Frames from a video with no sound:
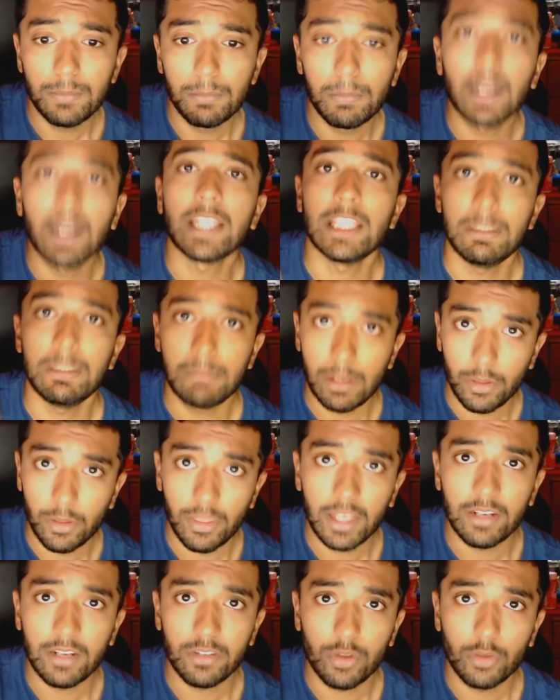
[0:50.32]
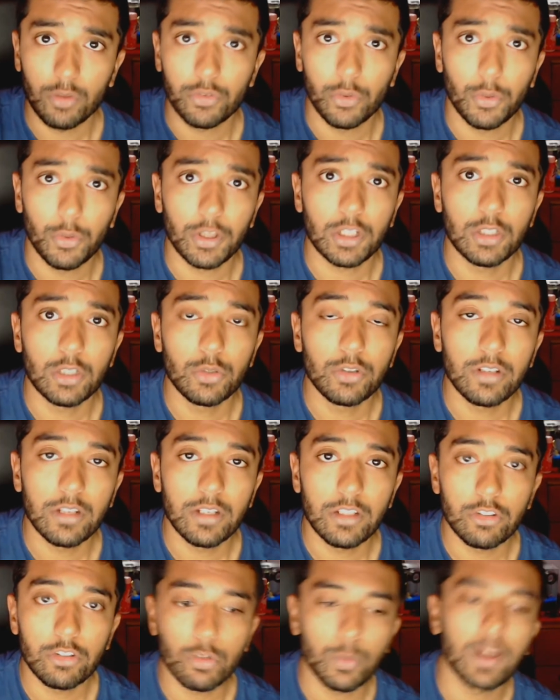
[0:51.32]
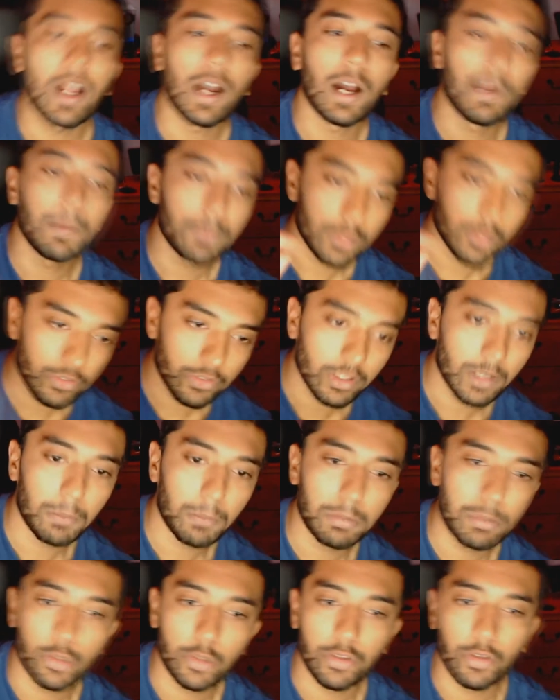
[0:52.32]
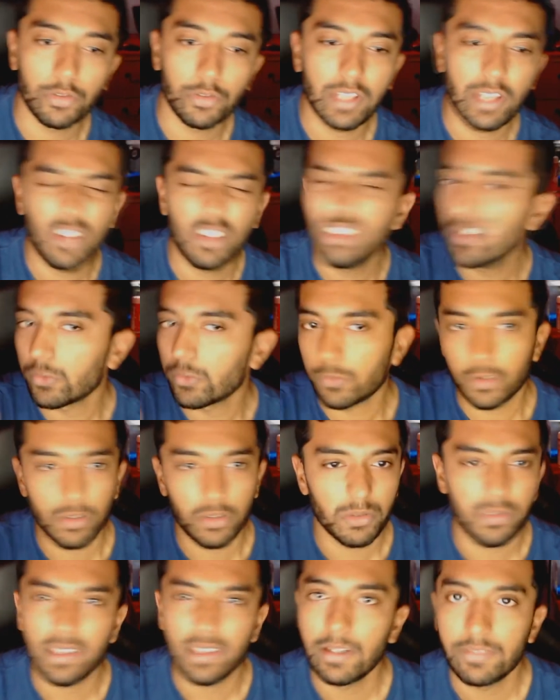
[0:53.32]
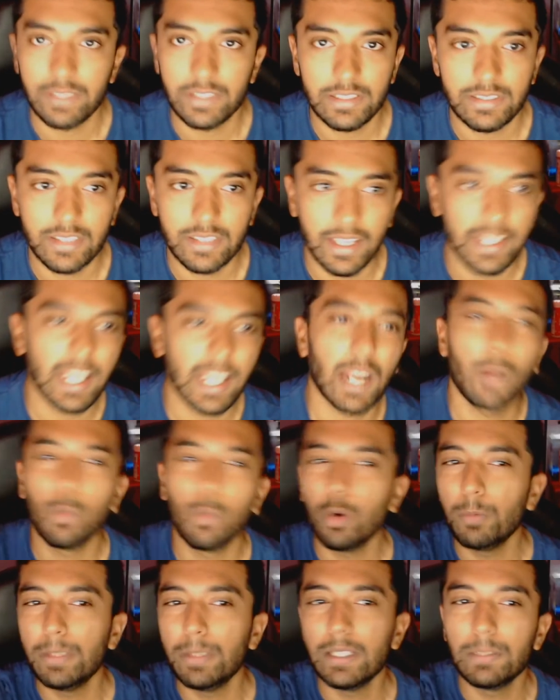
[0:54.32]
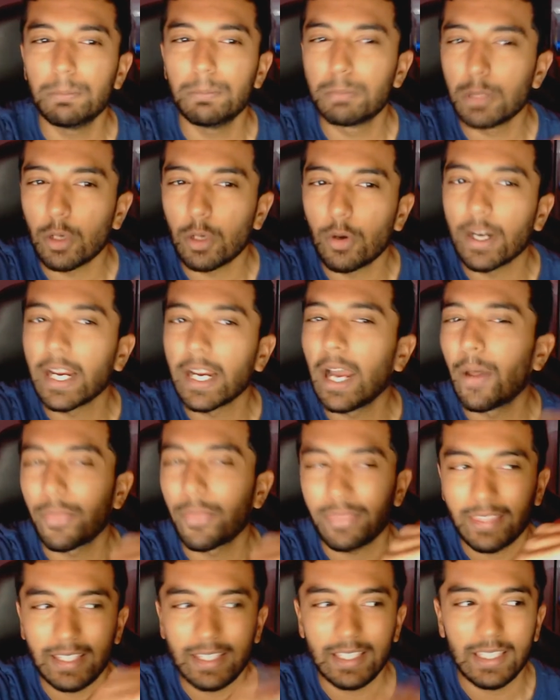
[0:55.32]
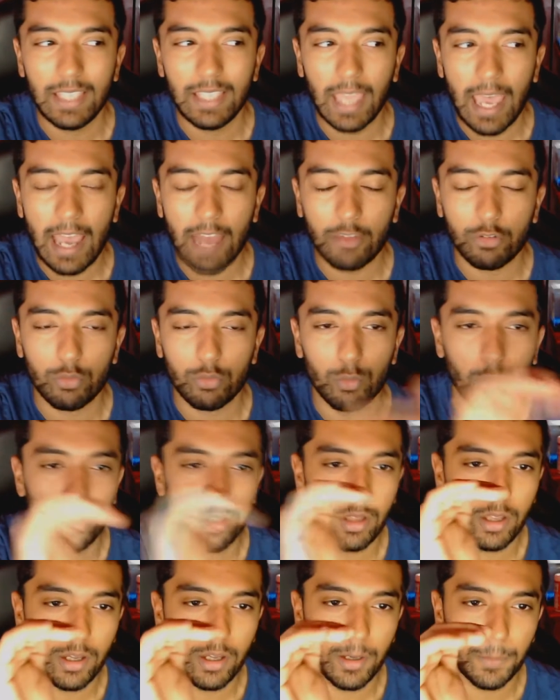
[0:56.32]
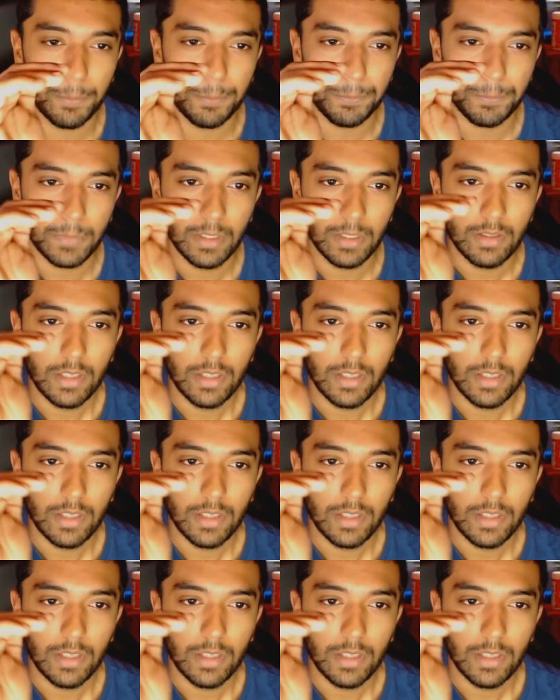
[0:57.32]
My email that is also included into it, I'm just going to blur those out just for safety's sake, and I will be blurring out the actual,